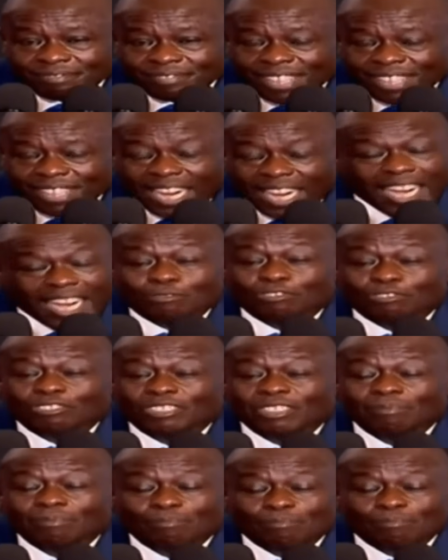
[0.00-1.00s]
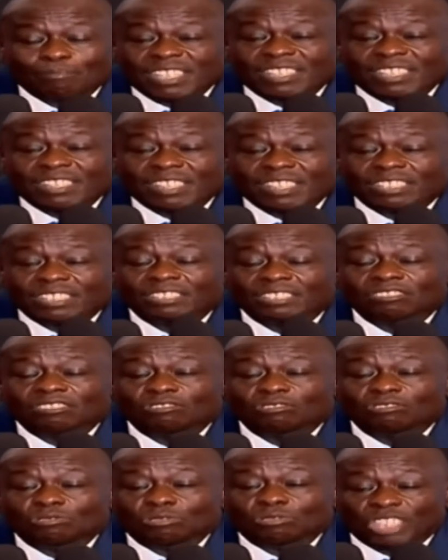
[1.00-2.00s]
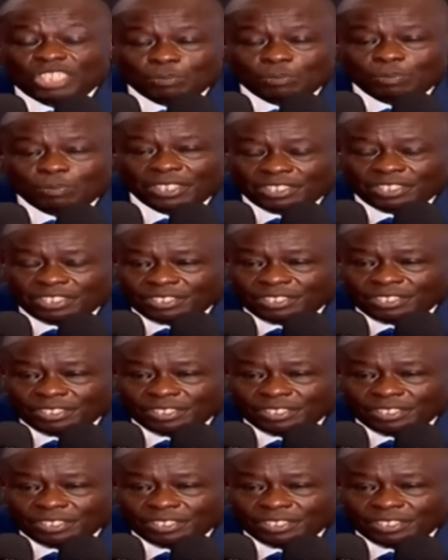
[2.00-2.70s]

I have tremendous respect